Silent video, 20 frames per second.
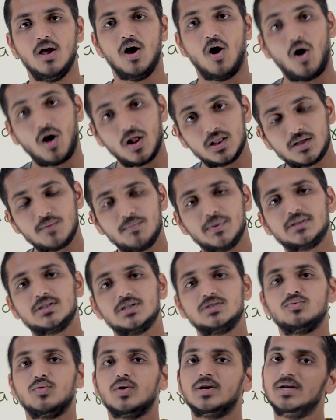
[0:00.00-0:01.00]
All the
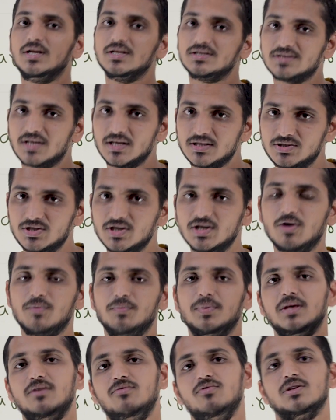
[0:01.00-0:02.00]
methods were discussed in our
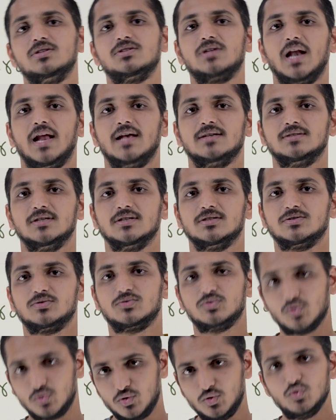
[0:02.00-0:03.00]
previous classes.
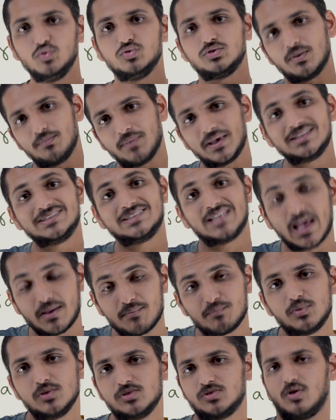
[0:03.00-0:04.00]
So do some
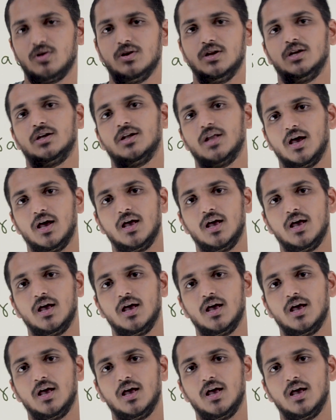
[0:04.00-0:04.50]
examples on it.